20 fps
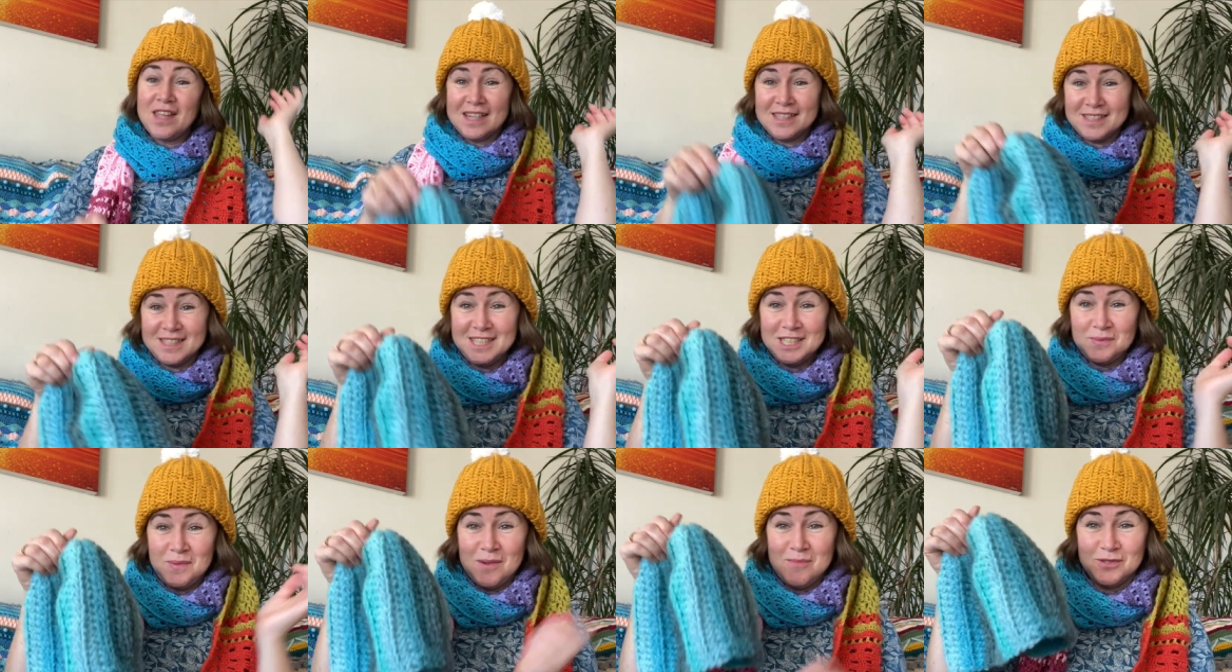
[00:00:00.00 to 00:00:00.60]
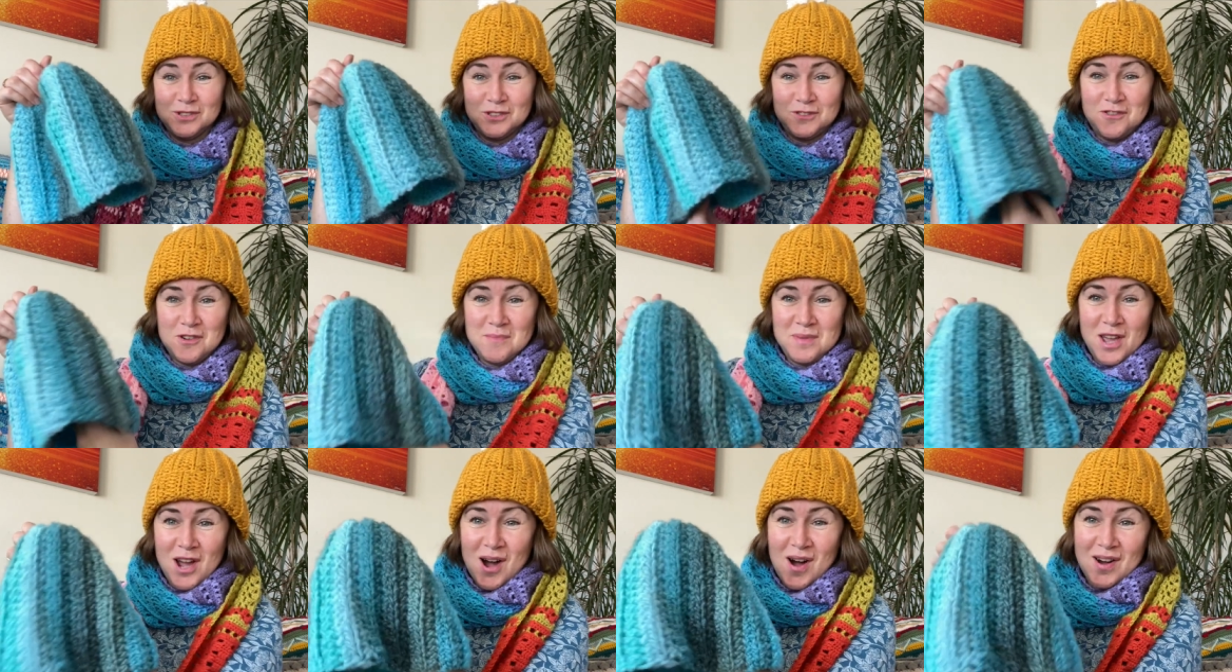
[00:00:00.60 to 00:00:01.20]
This one was
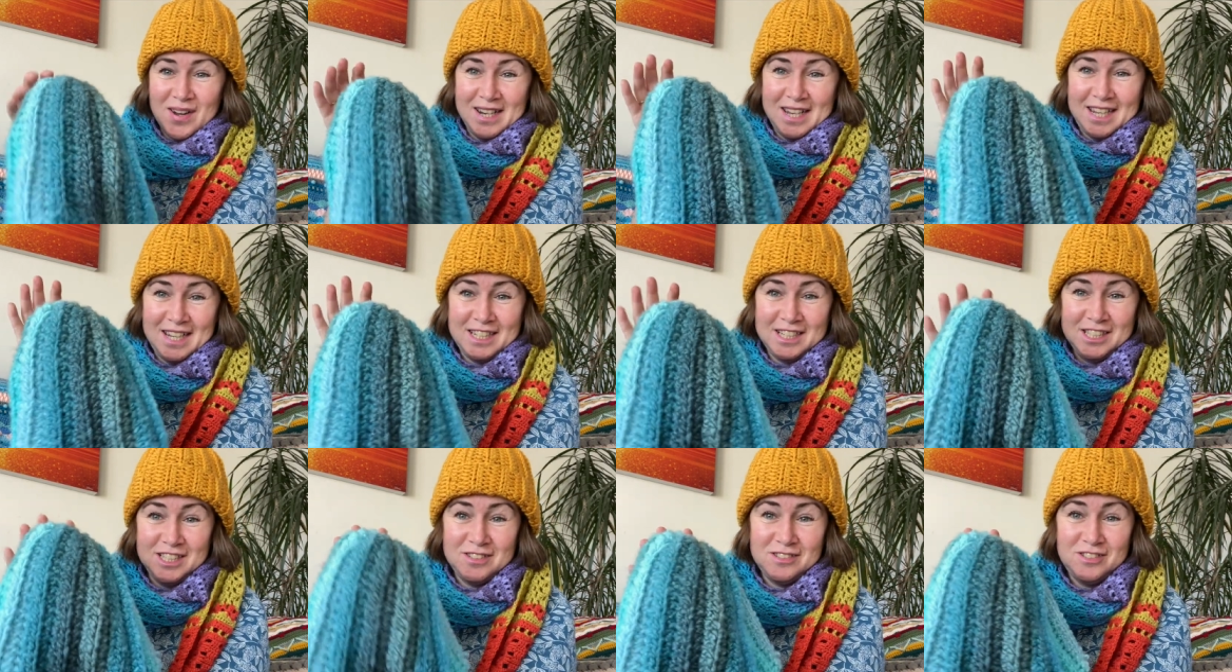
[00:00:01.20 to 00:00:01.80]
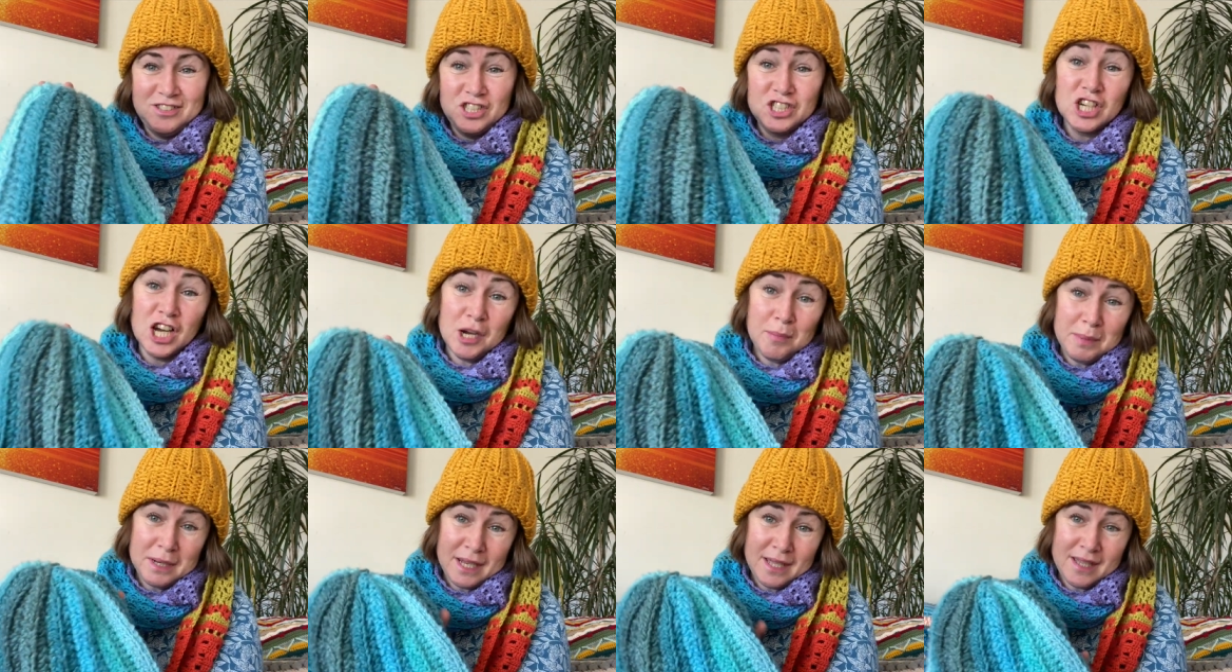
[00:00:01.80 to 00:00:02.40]
from yarn in
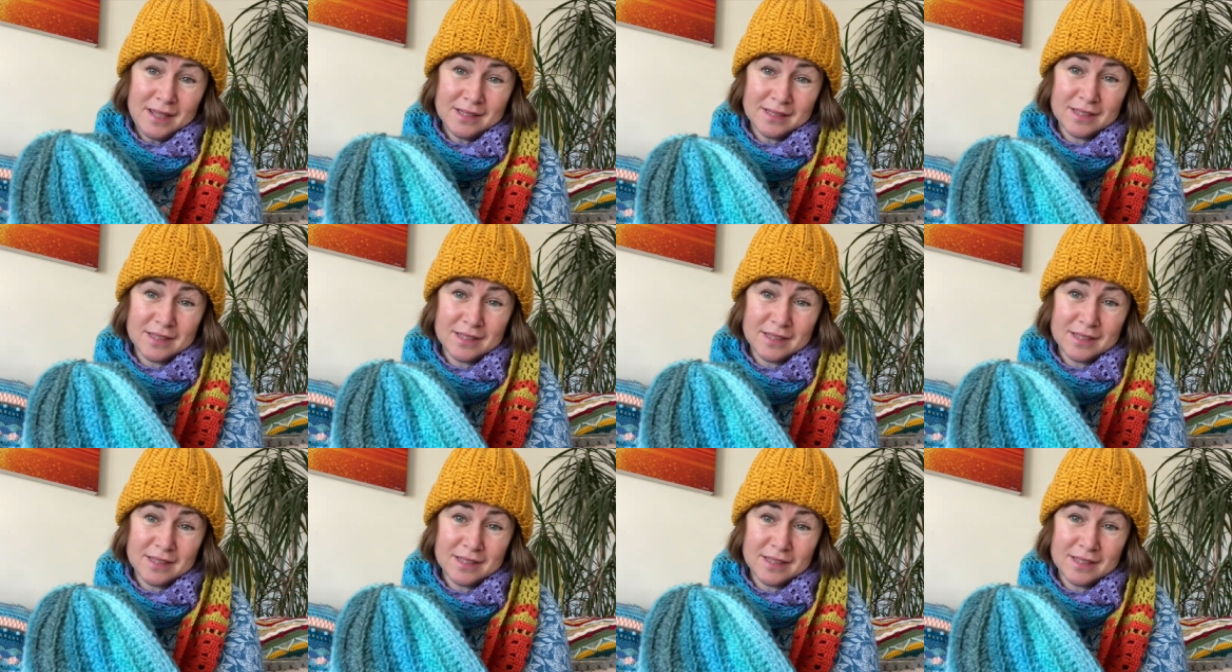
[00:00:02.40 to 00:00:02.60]
Germany.